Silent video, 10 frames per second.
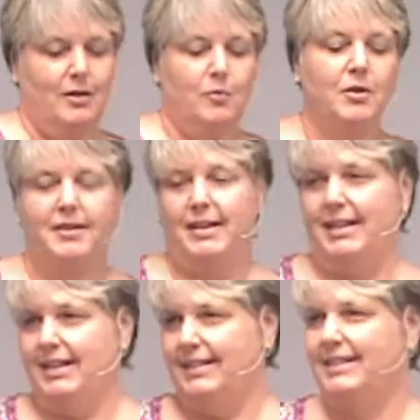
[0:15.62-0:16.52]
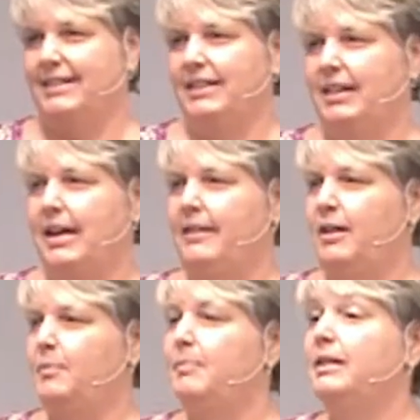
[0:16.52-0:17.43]
worthiness and
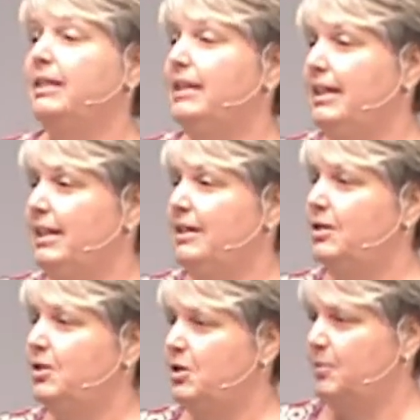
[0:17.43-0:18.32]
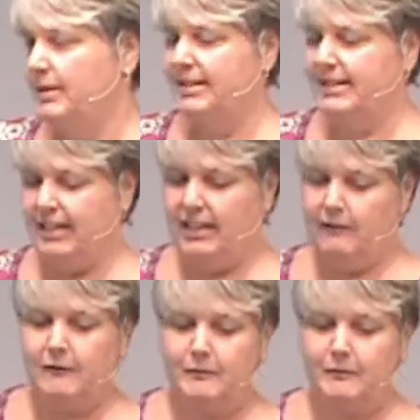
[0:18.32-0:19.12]
the ability to receive.